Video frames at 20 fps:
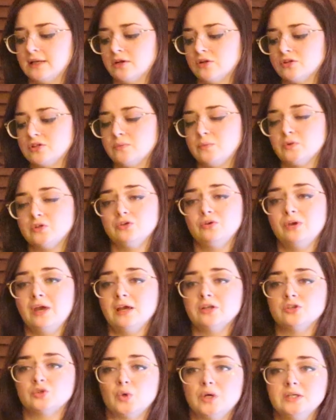energy, but you
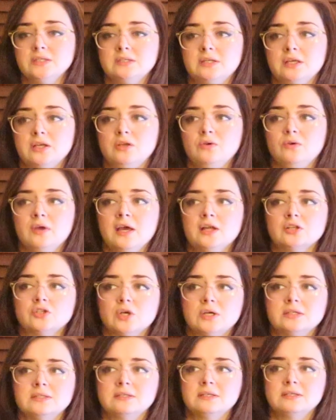can't trust it. You can't
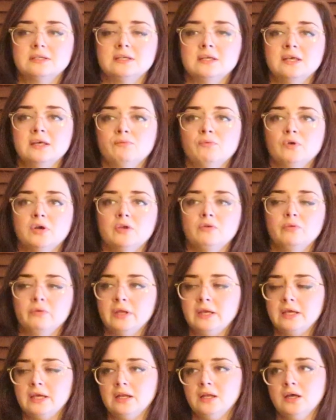trust it to give what you
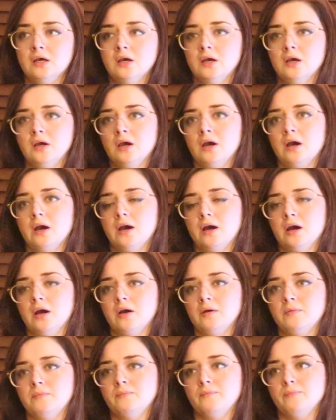need.
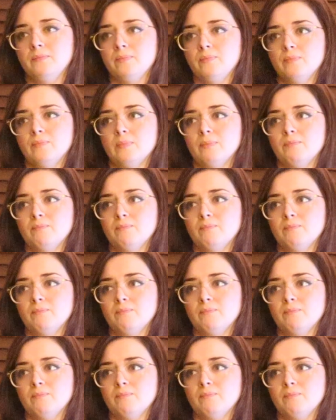Um,